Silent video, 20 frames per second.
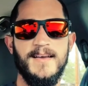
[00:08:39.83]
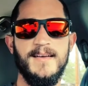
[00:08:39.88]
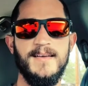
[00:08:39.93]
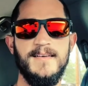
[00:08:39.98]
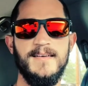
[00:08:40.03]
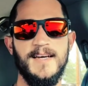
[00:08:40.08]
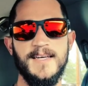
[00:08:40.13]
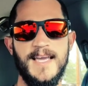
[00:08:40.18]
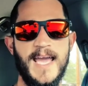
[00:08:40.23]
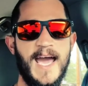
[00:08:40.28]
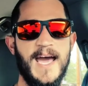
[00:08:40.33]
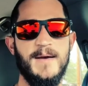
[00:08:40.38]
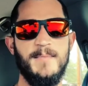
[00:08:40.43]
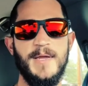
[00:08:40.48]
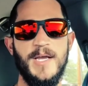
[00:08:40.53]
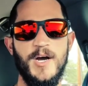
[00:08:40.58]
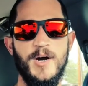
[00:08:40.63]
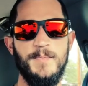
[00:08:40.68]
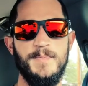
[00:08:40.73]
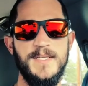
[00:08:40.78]
Academy
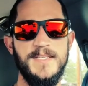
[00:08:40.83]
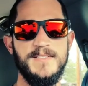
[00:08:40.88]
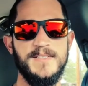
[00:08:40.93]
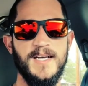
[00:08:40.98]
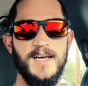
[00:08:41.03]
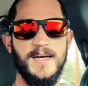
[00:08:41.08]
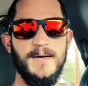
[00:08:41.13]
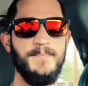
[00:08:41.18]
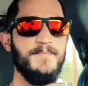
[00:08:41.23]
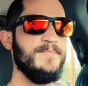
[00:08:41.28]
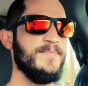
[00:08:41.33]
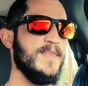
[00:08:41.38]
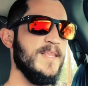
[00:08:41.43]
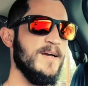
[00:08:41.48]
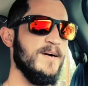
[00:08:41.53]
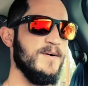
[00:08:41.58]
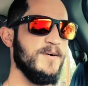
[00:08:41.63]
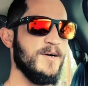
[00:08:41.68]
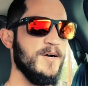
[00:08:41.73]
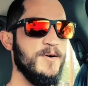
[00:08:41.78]
opens up, they
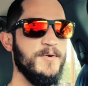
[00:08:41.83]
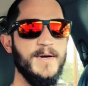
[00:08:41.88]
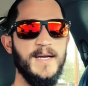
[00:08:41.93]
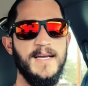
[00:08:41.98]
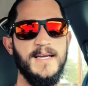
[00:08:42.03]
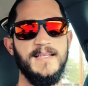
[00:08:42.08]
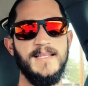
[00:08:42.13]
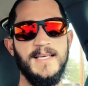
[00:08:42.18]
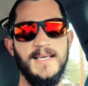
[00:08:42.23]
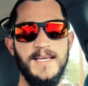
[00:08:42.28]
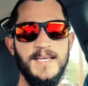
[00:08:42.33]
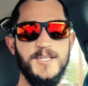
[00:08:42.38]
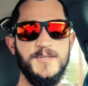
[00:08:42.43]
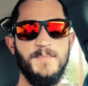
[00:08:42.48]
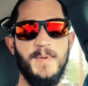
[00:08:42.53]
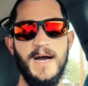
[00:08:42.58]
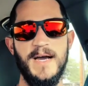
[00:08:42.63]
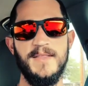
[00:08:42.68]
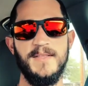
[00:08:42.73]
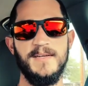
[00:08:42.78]
all go in, they each
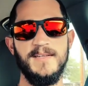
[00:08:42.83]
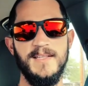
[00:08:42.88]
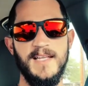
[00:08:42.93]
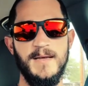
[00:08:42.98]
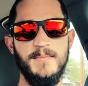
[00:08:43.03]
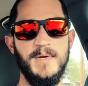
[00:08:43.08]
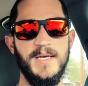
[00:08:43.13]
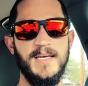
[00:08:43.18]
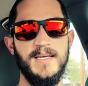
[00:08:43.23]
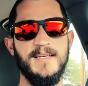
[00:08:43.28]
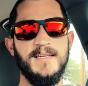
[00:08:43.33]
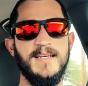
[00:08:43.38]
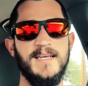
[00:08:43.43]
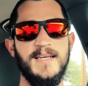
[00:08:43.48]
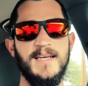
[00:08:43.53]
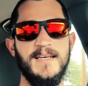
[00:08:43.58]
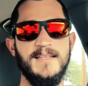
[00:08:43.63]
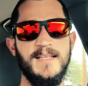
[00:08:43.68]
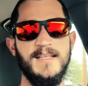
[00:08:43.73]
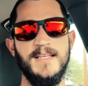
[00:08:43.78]
buy their limit,
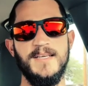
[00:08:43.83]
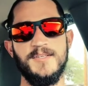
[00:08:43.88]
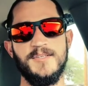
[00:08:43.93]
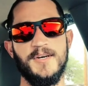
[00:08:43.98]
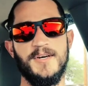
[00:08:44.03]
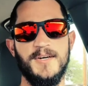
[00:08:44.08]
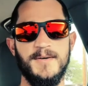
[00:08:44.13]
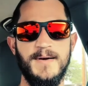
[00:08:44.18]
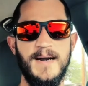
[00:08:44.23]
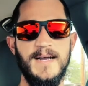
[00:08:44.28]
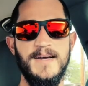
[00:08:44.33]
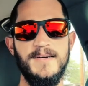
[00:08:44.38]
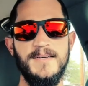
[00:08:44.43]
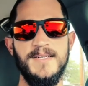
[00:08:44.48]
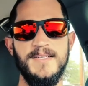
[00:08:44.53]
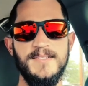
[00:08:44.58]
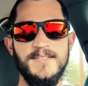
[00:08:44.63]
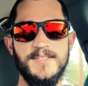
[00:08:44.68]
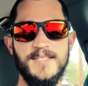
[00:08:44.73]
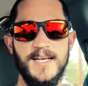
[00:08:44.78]
and then they turn around
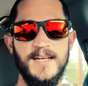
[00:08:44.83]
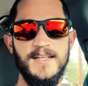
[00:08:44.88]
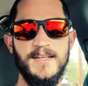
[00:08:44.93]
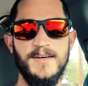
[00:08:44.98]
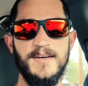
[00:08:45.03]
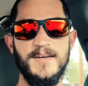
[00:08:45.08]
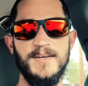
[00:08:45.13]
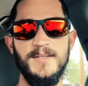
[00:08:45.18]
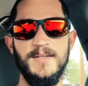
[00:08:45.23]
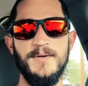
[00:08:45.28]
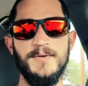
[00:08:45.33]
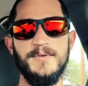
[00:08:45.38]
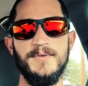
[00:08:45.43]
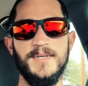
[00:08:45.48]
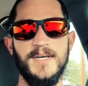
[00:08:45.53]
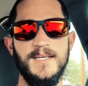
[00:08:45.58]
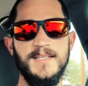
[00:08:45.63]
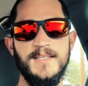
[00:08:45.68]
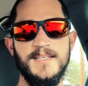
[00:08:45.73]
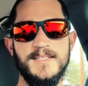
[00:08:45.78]
and sell it on a local
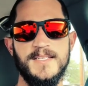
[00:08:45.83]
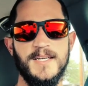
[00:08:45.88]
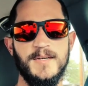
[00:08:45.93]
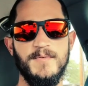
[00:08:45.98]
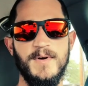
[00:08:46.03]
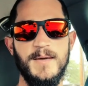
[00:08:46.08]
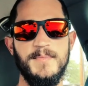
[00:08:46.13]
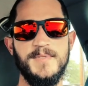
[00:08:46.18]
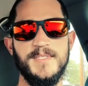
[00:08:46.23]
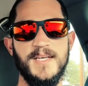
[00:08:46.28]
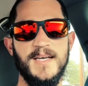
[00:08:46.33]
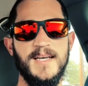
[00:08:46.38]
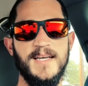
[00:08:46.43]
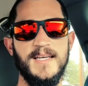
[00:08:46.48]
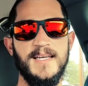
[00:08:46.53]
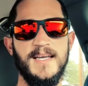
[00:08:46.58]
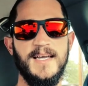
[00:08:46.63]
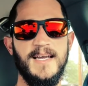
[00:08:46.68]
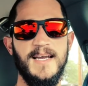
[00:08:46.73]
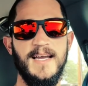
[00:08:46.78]
gun listing website,
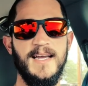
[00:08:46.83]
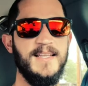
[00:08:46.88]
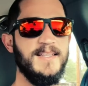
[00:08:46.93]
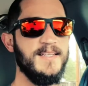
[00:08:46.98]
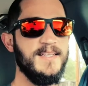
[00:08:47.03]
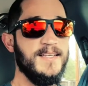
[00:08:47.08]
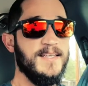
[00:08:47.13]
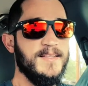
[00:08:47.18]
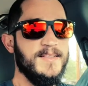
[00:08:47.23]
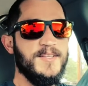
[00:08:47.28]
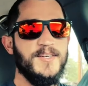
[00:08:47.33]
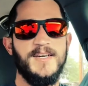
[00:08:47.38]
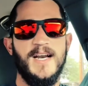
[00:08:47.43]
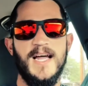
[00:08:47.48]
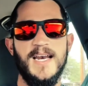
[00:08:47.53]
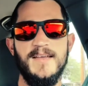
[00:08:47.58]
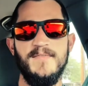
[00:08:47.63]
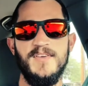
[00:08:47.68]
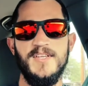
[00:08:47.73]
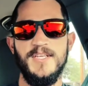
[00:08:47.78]
and they're
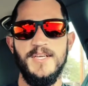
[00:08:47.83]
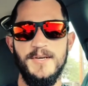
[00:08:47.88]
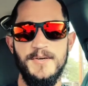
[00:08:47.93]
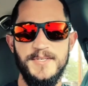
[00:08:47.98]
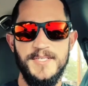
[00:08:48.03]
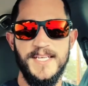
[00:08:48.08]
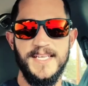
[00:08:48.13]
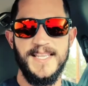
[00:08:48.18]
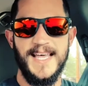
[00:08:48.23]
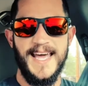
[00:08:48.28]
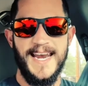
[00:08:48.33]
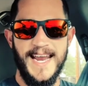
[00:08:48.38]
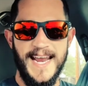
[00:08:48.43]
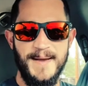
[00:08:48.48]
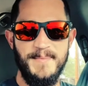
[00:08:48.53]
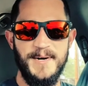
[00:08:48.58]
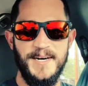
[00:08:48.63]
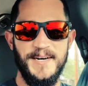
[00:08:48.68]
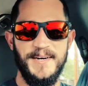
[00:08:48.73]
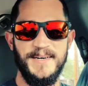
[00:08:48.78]
not even using that
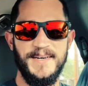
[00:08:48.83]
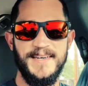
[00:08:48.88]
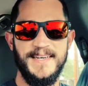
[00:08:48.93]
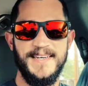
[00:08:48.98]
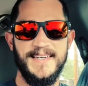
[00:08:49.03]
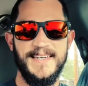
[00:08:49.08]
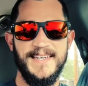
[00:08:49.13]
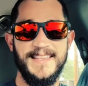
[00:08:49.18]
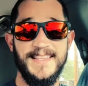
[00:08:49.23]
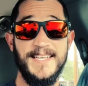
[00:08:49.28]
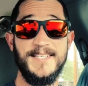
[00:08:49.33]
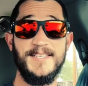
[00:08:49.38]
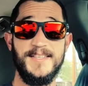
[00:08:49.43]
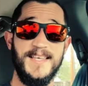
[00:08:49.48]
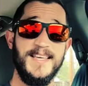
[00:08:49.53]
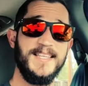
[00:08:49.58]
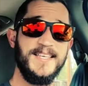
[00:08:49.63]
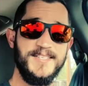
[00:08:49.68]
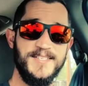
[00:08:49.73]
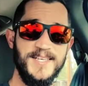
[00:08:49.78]
ammo. That's the
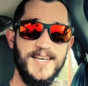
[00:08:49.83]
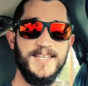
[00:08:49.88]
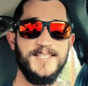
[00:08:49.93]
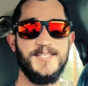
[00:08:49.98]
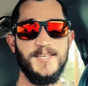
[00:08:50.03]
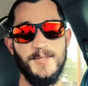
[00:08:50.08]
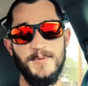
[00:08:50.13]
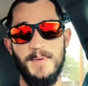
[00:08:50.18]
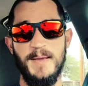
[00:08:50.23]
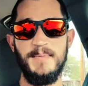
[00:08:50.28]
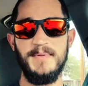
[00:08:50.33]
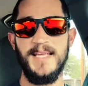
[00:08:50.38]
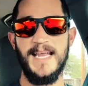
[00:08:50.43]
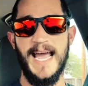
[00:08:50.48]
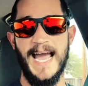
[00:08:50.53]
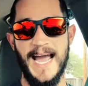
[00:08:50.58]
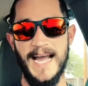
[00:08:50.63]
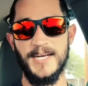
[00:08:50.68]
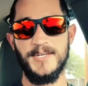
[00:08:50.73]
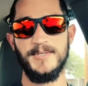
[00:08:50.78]
thing that sucks. So the people that
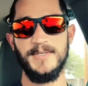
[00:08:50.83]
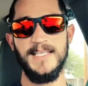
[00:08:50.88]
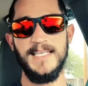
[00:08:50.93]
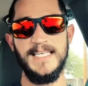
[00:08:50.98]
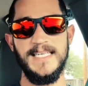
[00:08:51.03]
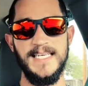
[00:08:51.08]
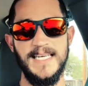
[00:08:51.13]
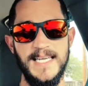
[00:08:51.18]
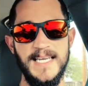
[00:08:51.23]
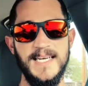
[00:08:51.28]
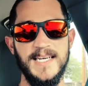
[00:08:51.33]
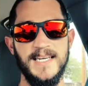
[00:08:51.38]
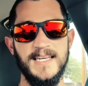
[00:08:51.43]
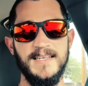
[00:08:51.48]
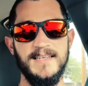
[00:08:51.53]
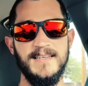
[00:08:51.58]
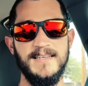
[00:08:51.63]
actually need it